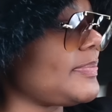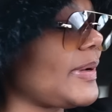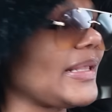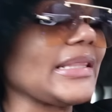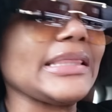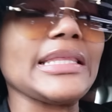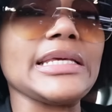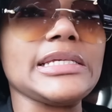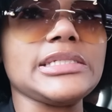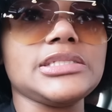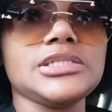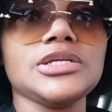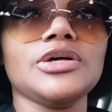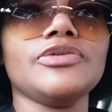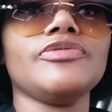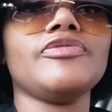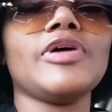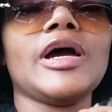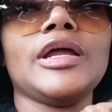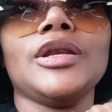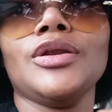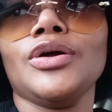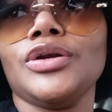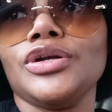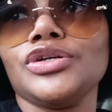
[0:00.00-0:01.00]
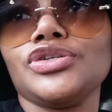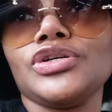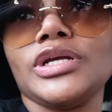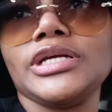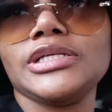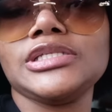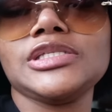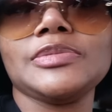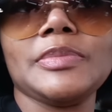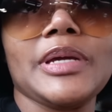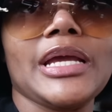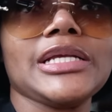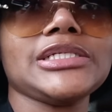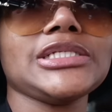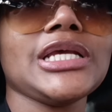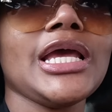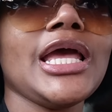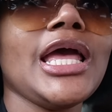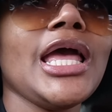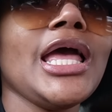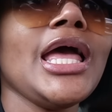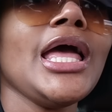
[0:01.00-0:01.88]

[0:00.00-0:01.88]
but they still fine, not a trans mesh.